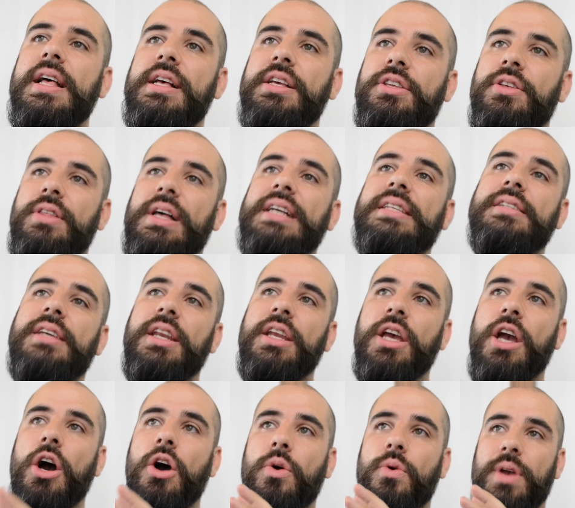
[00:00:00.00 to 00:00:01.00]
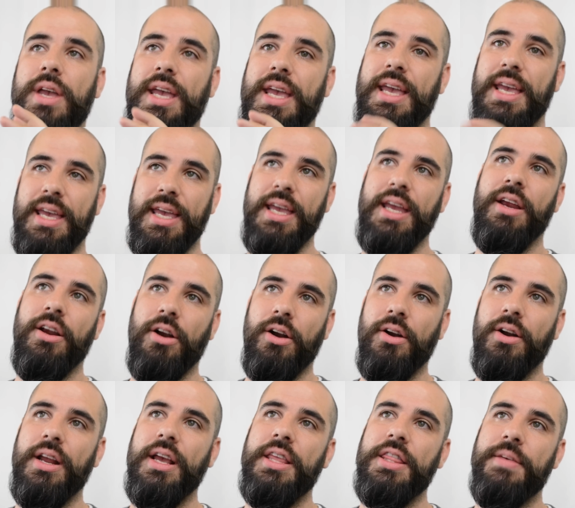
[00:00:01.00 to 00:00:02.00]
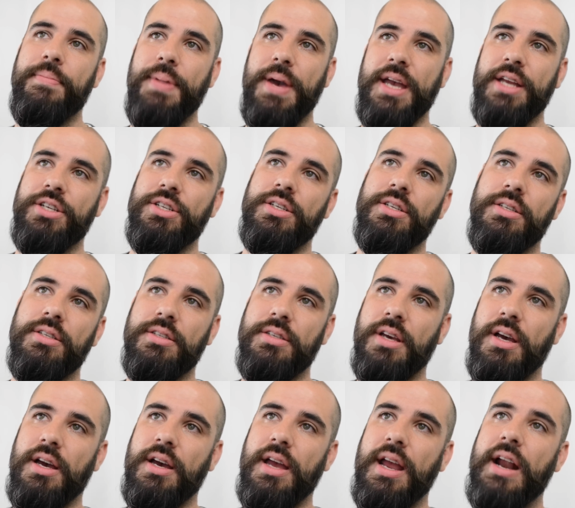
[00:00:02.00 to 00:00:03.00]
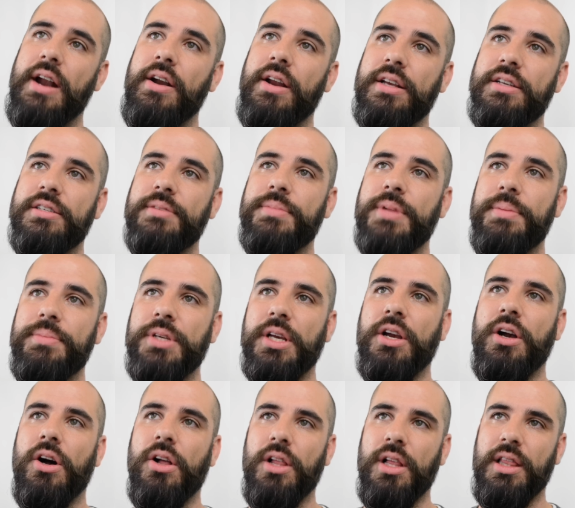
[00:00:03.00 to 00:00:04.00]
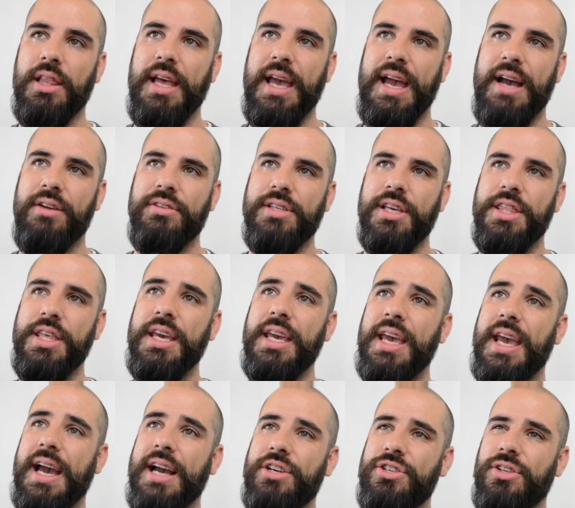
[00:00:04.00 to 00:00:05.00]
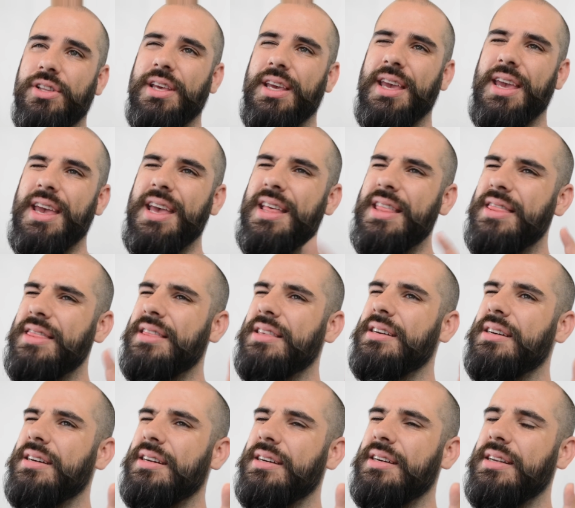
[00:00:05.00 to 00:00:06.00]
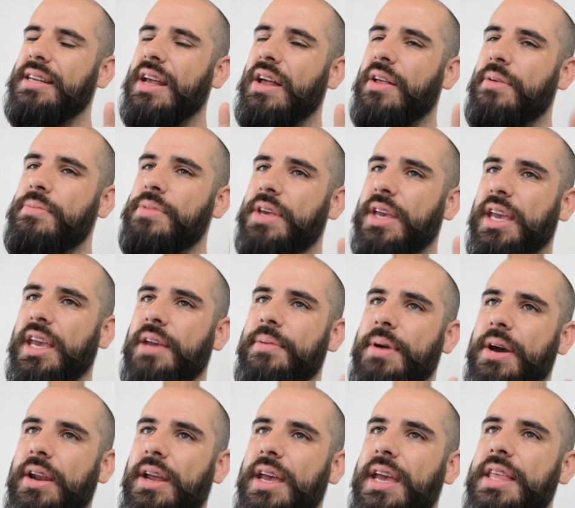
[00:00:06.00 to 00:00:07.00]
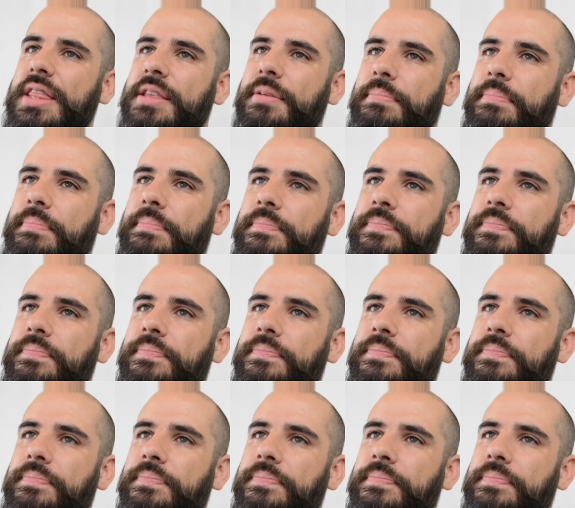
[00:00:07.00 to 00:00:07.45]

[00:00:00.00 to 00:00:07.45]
Now that's going to go here in the pages uh, area sometimes i call it layouts i think actually in the now i'm thinking about it in the